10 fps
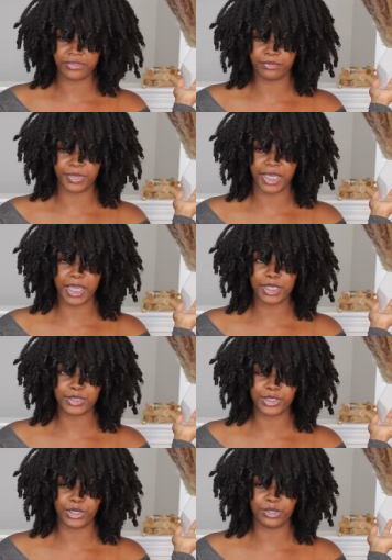off the
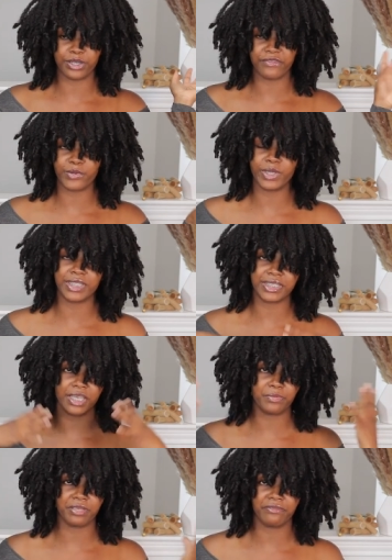bat so if you want to
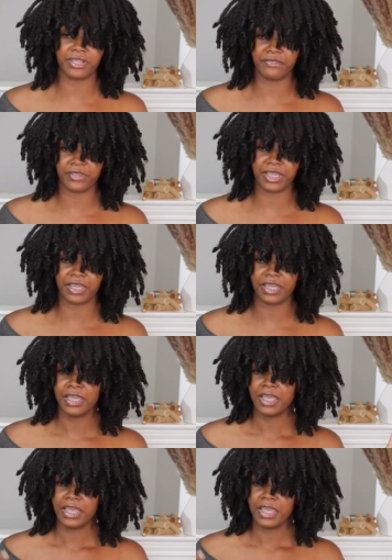skip the fluffing